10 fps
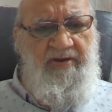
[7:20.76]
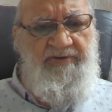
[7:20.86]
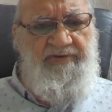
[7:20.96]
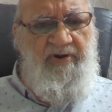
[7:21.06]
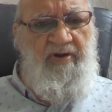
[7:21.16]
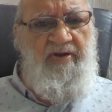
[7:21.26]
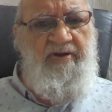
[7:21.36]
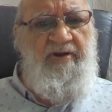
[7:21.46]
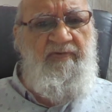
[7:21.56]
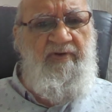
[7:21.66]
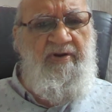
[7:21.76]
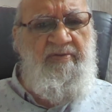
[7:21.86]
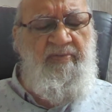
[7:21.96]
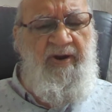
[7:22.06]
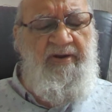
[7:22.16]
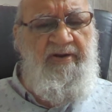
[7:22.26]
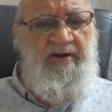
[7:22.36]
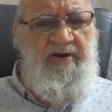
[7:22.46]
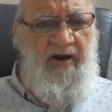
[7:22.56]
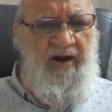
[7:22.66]
strong in our mind
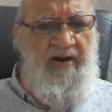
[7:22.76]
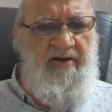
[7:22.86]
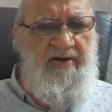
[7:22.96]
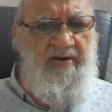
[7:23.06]
and heart,